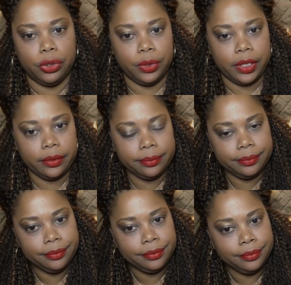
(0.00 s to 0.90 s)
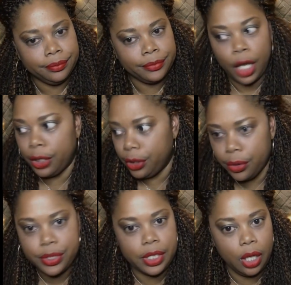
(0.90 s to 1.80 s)
unit. A
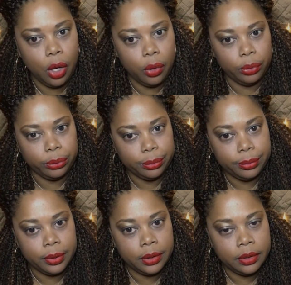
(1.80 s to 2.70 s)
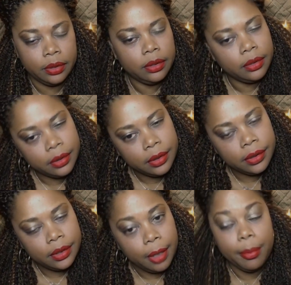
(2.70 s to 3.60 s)
nursing home,
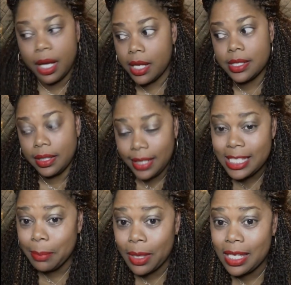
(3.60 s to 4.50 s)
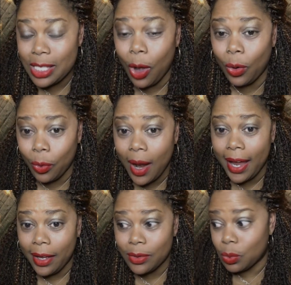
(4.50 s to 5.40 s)
because Elizabeth is on
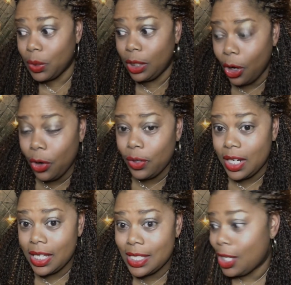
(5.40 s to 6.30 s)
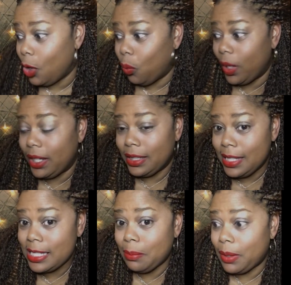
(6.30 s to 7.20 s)
grounds. We learn this when
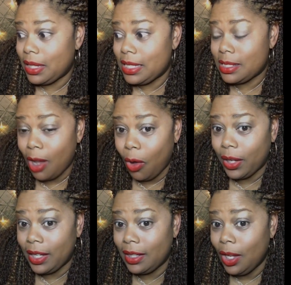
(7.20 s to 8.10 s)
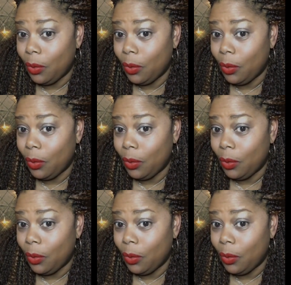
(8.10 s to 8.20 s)
Elizabeth is talking